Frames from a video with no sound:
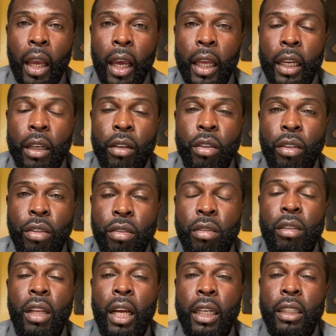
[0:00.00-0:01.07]
and it caused
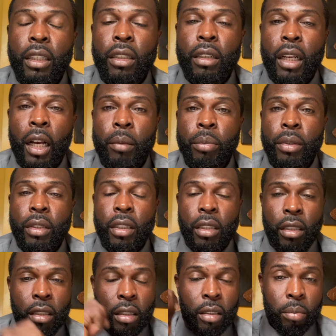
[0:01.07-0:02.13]
a lot of their
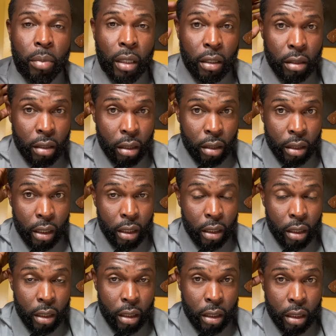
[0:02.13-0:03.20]
competition to basically
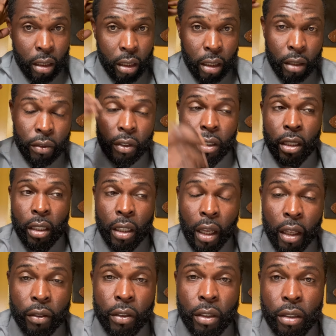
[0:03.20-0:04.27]
give in and
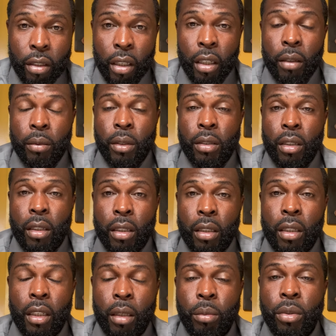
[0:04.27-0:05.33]
cave into Amazon,
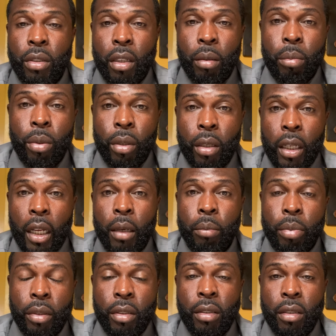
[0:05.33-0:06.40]
and Amazon bought a lot of
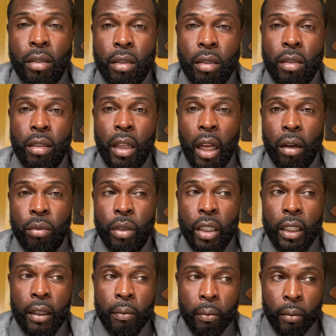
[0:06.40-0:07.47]
businesses that
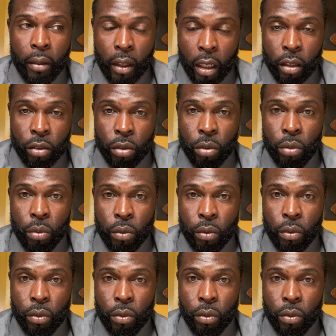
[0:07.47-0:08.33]
way through